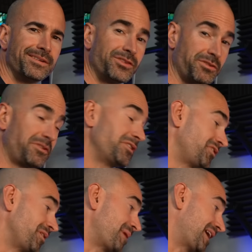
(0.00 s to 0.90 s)
So
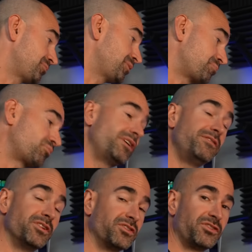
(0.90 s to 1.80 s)
first up, as with
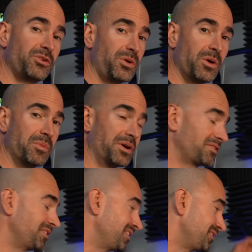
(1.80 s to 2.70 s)
previous studio
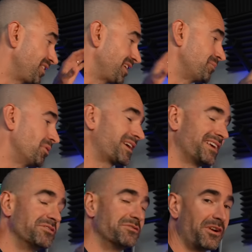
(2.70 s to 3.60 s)
books, the design work
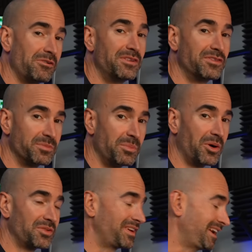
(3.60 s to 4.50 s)
is very
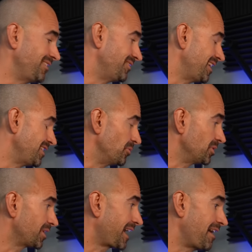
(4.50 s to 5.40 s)
smart indeed. You'll
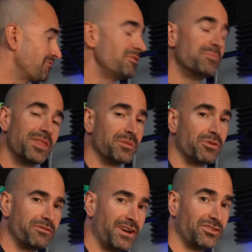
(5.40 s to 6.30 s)
look every bit the
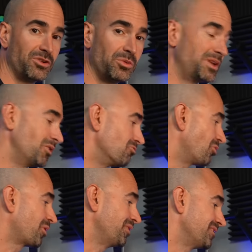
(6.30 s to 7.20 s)
professional when you're
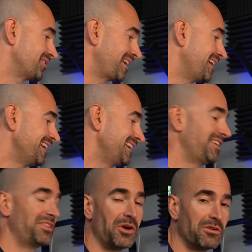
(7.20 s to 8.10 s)
rocking this thing
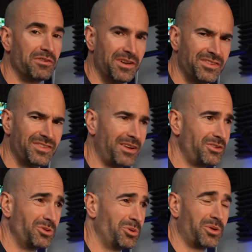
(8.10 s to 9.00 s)
in the office, down
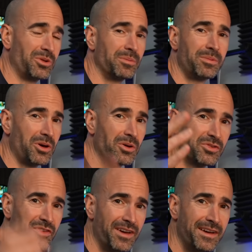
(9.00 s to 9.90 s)
your local
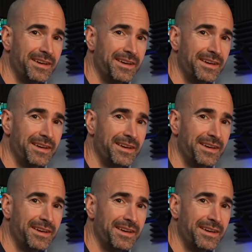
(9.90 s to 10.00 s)
Costa.